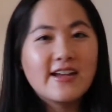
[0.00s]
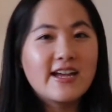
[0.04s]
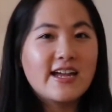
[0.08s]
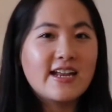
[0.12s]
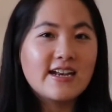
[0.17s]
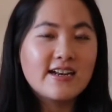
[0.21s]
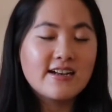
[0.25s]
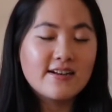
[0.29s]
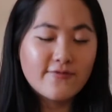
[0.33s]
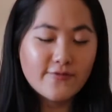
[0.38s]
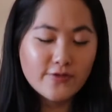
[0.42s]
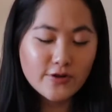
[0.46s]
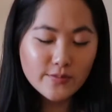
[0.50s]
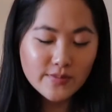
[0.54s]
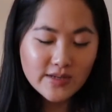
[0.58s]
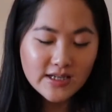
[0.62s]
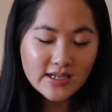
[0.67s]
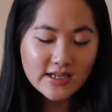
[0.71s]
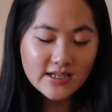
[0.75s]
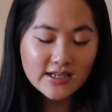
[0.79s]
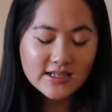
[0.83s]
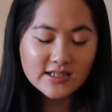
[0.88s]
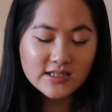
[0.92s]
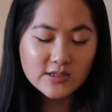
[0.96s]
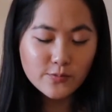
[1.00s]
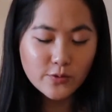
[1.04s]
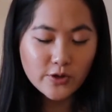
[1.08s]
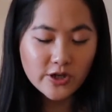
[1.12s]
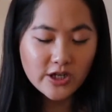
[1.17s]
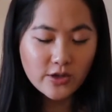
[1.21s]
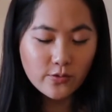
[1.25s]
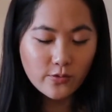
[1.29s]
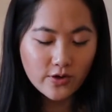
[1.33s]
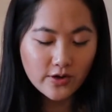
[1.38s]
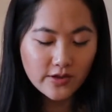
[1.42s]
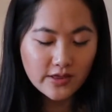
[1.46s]
and for me it's
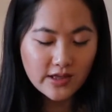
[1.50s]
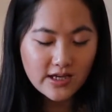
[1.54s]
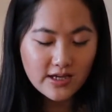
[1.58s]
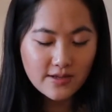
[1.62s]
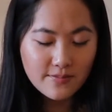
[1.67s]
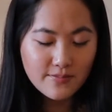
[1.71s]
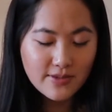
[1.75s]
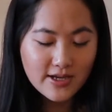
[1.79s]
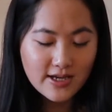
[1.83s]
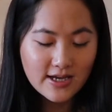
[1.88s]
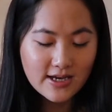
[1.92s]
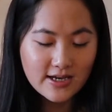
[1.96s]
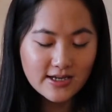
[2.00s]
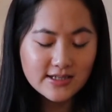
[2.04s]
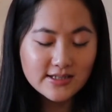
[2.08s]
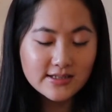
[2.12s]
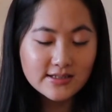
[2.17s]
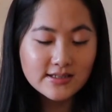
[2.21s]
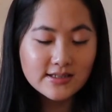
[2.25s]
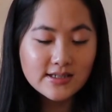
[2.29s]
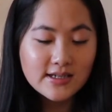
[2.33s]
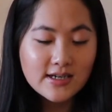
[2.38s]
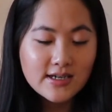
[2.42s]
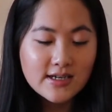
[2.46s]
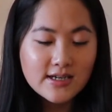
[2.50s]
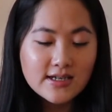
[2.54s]
pretty worth it because